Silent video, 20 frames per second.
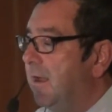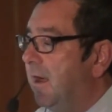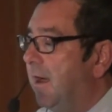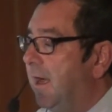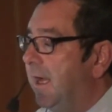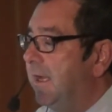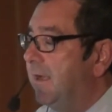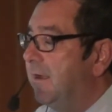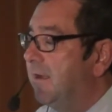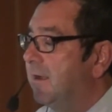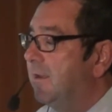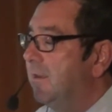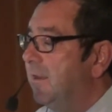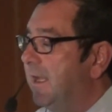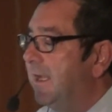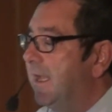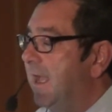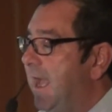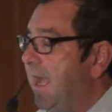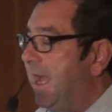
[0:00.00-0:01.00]
I
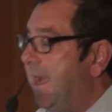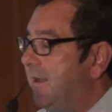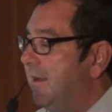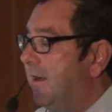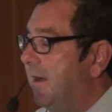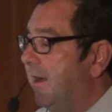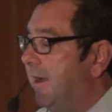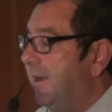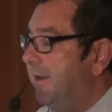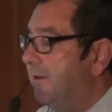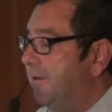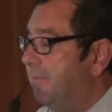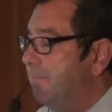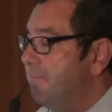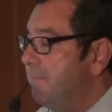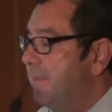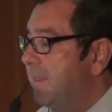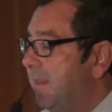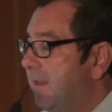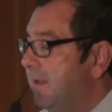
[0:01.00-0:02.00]
click Add
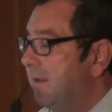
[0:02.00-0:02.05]
Item.